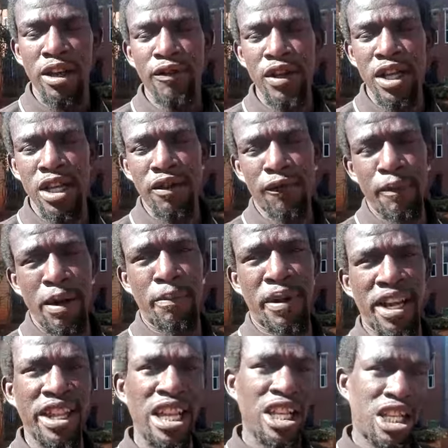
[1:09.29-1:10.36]
Even if my
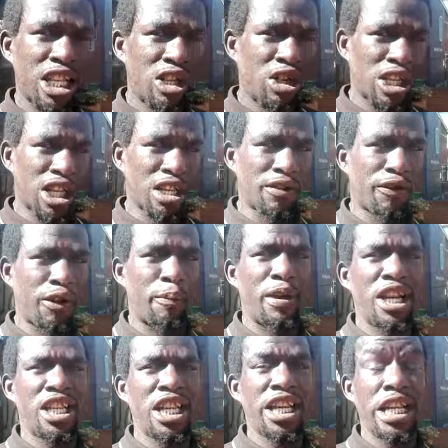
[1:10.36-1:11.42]
brother is innocent
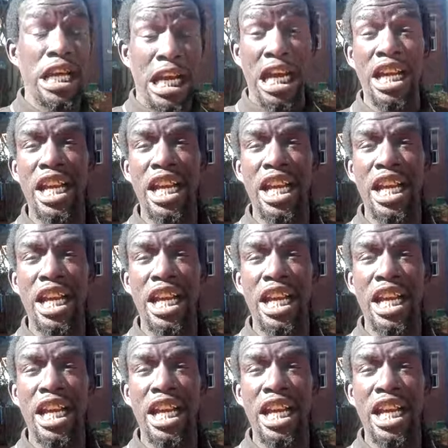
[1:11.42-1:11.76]
from Nigeria,